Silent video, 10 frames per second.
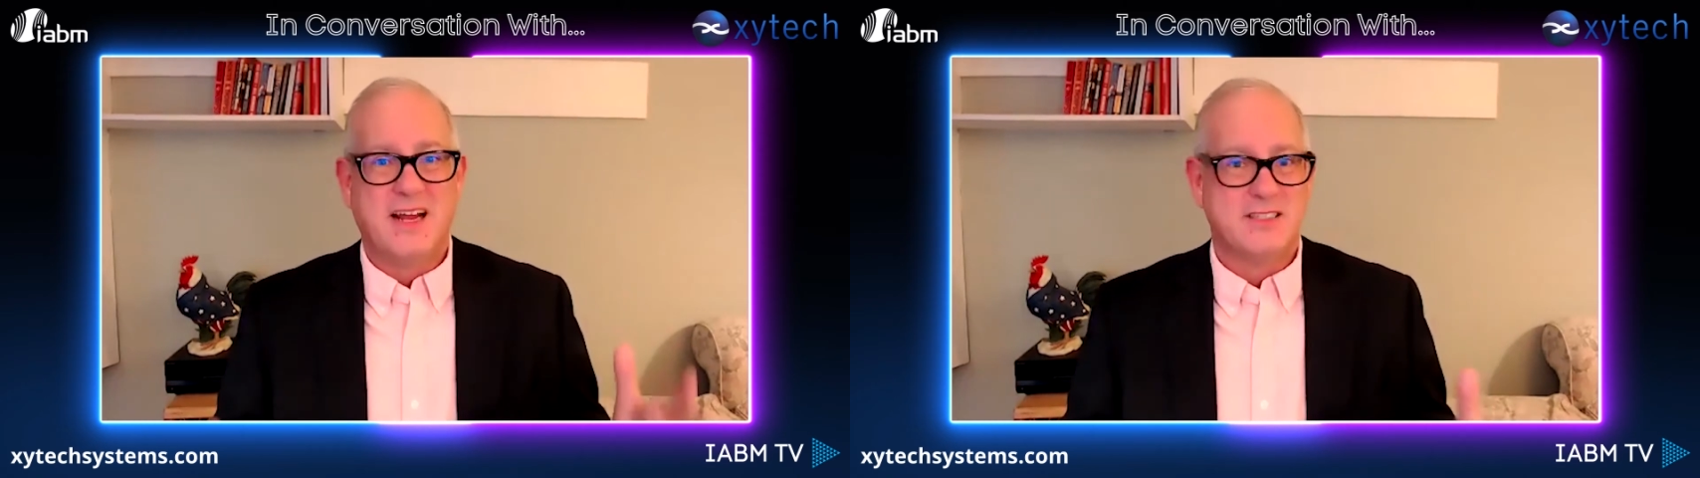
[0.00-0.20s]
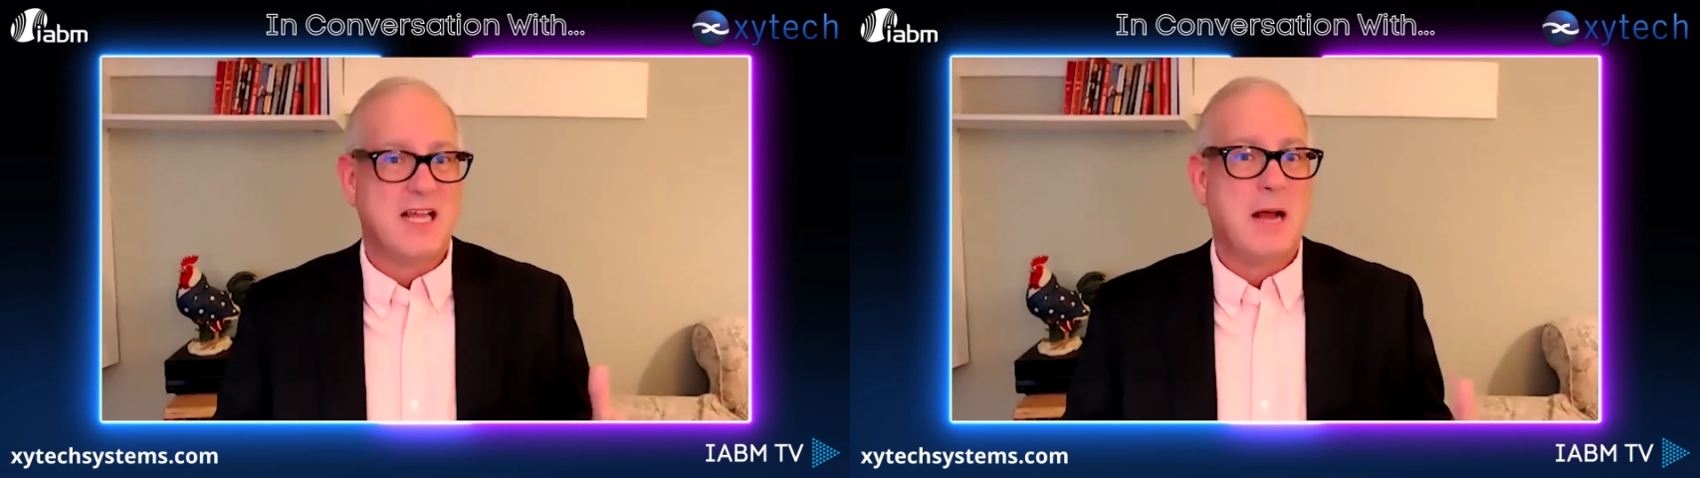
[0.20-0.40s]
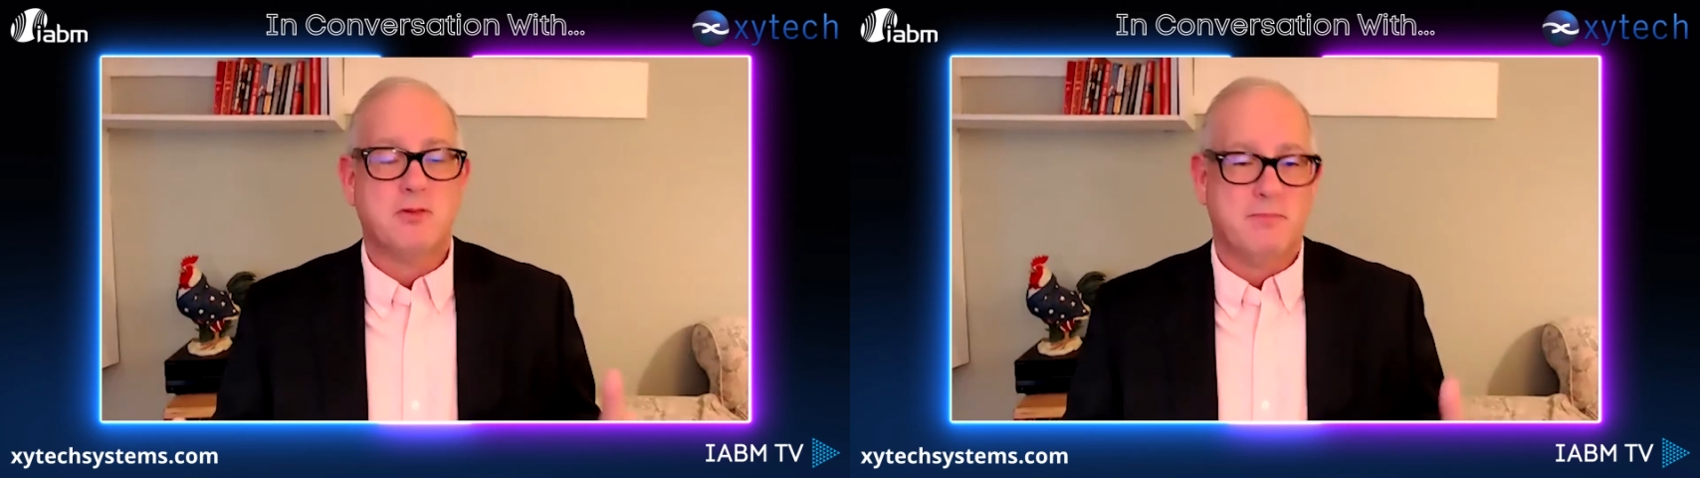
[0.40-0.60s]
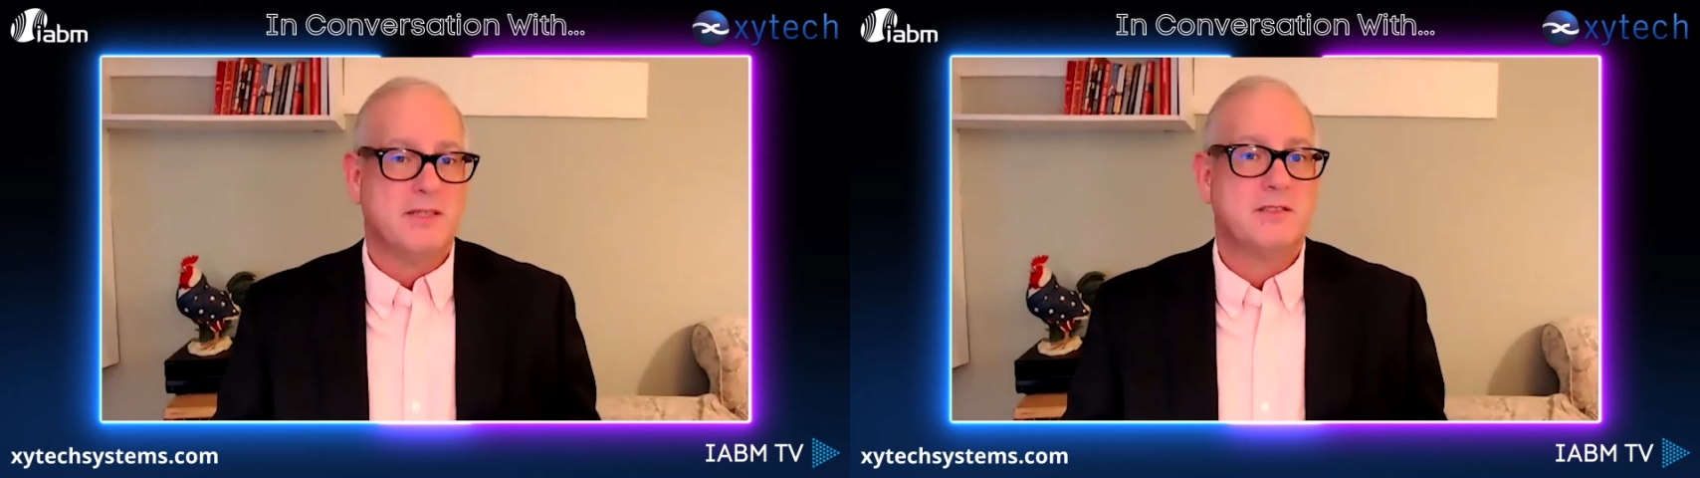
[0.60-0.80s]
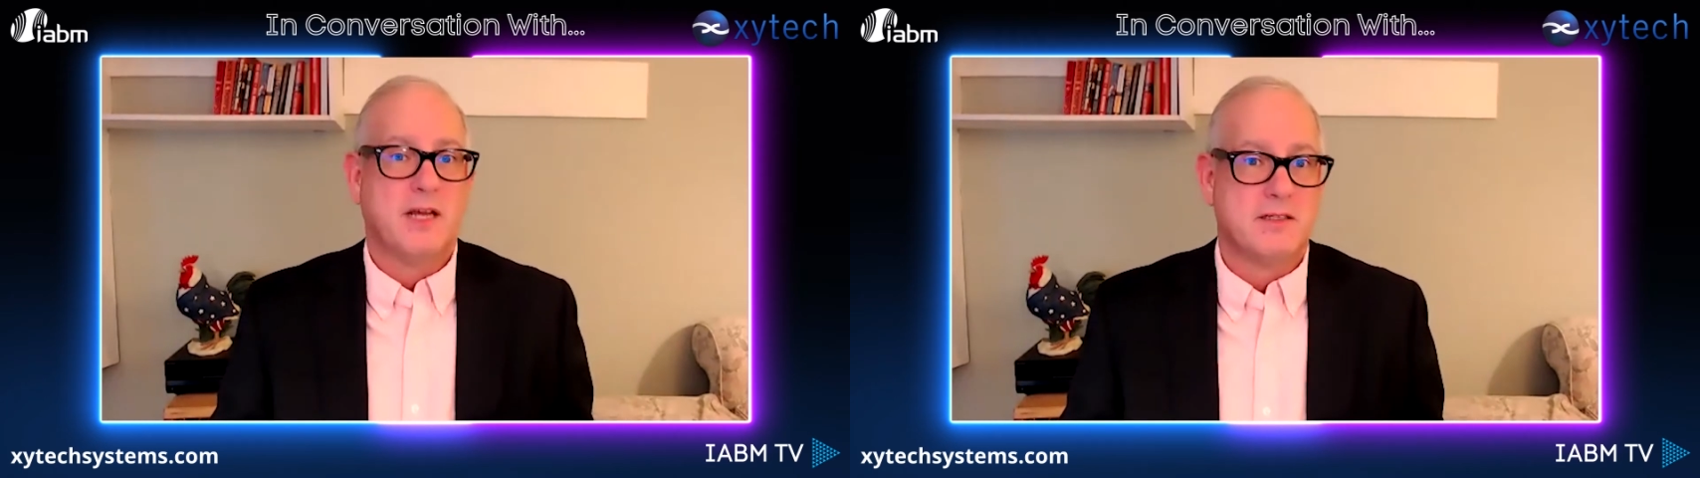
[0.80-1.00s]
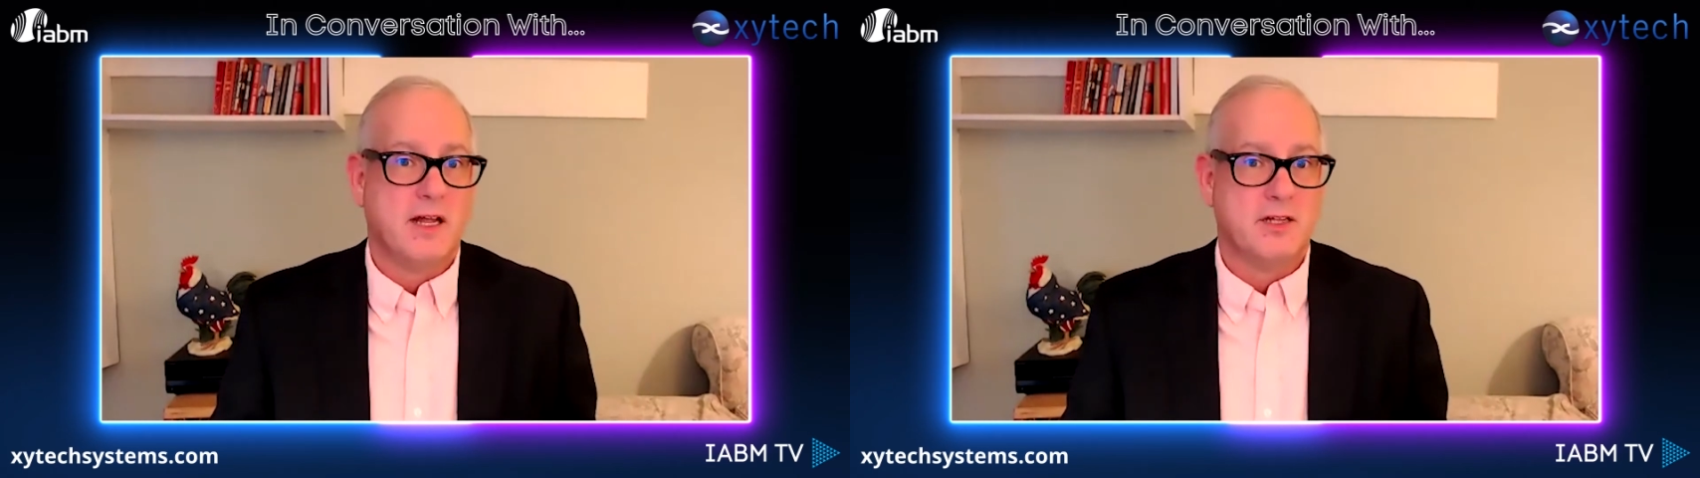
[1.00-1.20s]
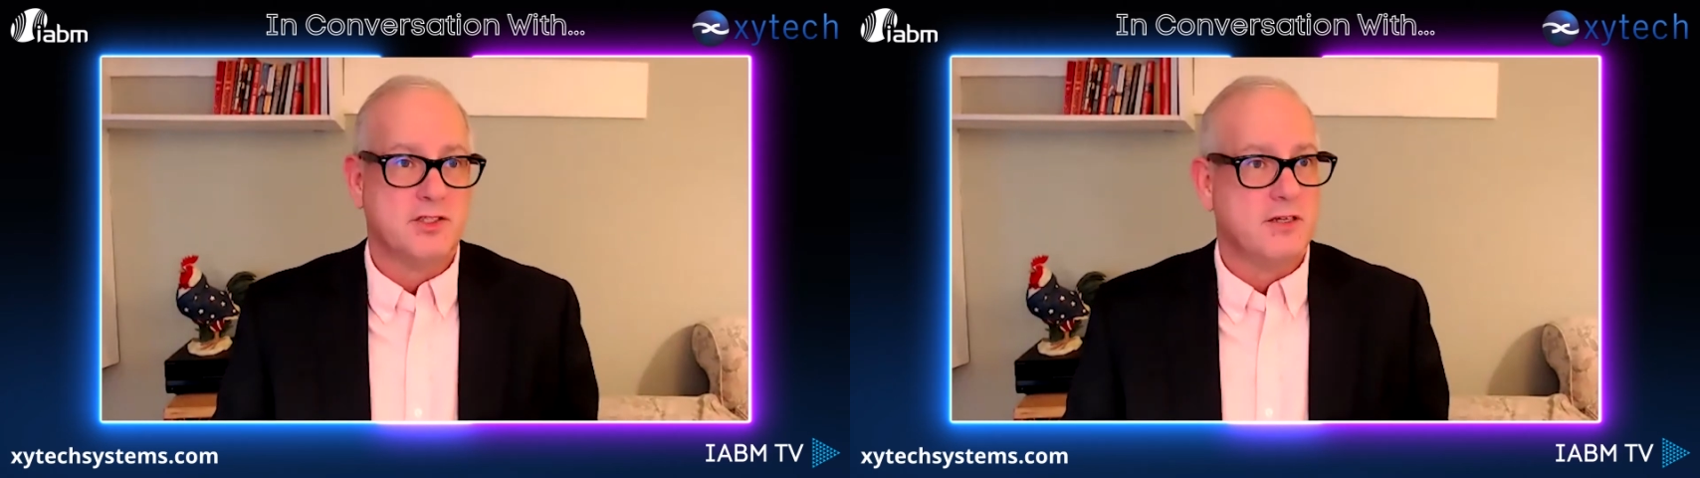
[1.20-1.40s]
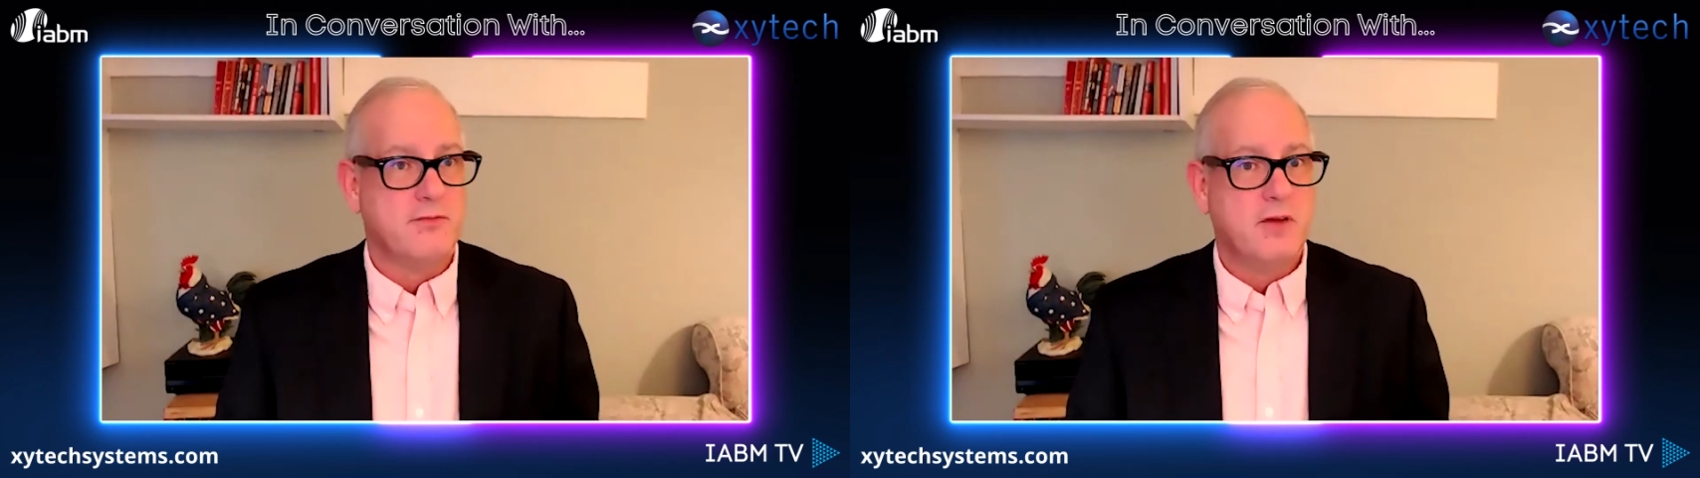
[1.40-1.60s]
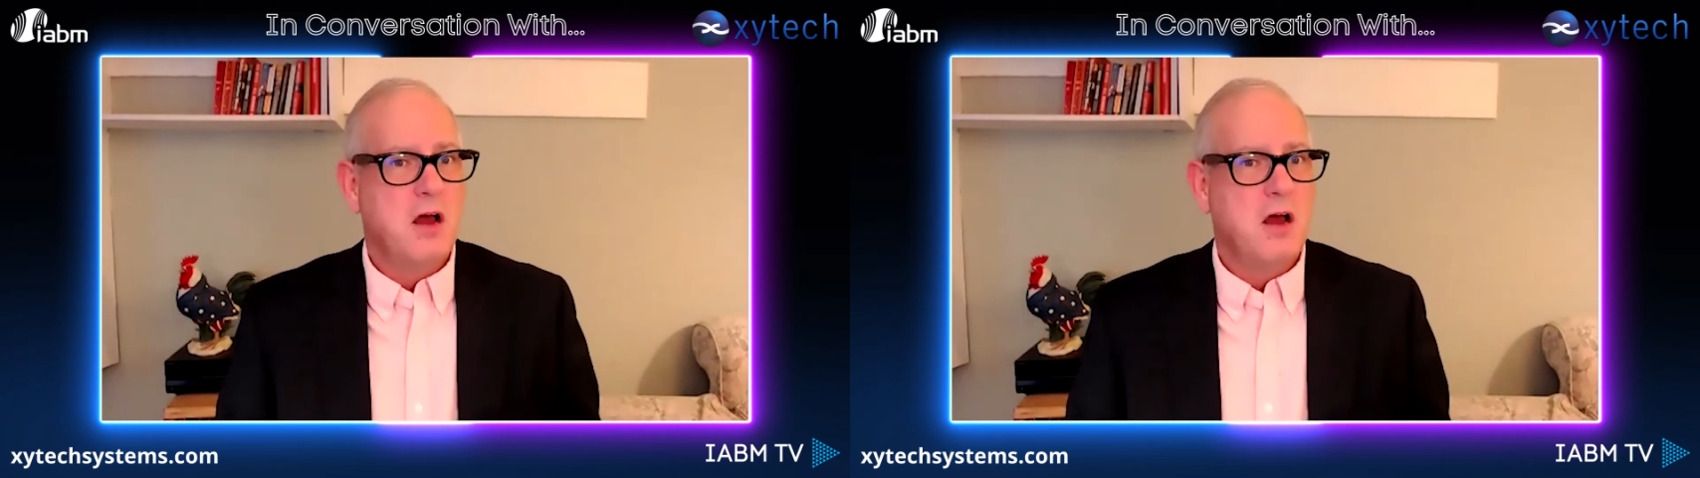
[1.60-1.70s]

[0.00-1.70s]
adapter-based technology of